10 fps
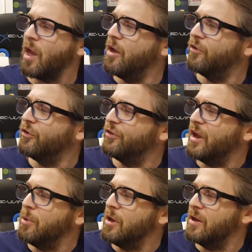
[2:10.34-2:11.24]
and it says,
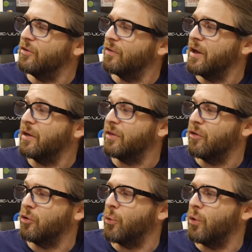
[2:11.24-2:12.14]
Damien isn't like the
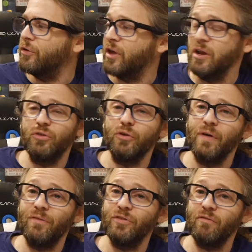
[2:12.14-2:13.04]
other boys. Can he
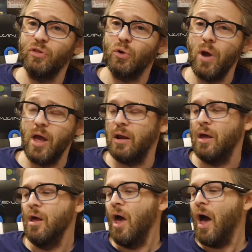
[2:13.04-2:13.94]
survive seventh grade?
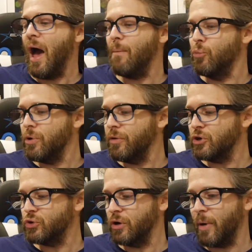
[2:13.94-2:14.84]
I'm
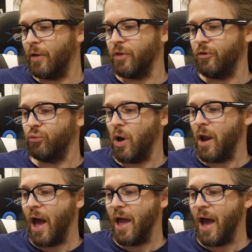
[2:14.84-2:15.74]
really intrigued about this
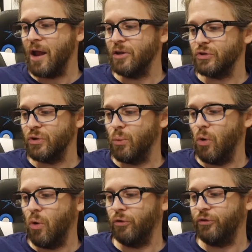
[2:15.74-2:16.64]
one. I honestly
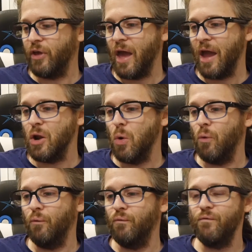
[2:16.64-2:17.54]
will say I
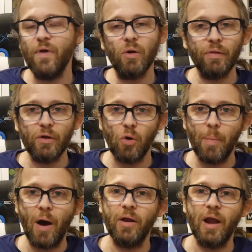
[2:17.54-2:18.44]
know very little
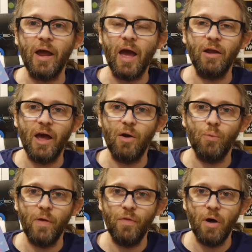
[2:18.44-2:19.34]
about it. I kind
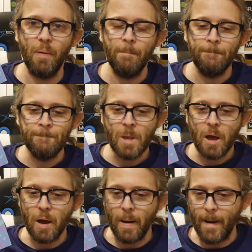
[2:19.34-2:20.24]
of read
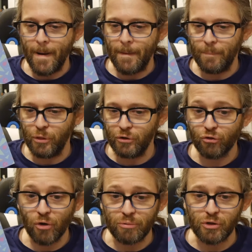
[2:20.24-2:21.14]
the
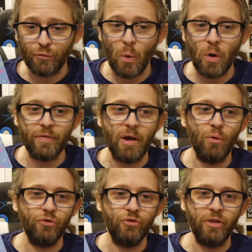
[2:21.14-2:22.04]
description for it
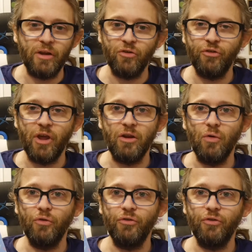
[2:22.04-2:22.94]
that just said,
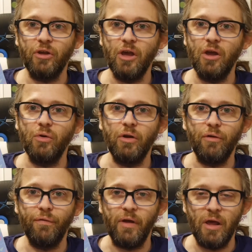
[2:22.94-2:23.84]
this is a kid who
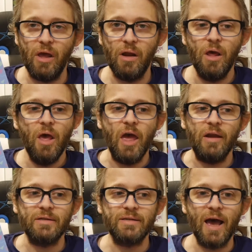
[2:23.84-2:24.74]
didn't fit in
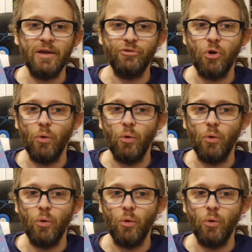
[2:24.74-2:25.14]
and decides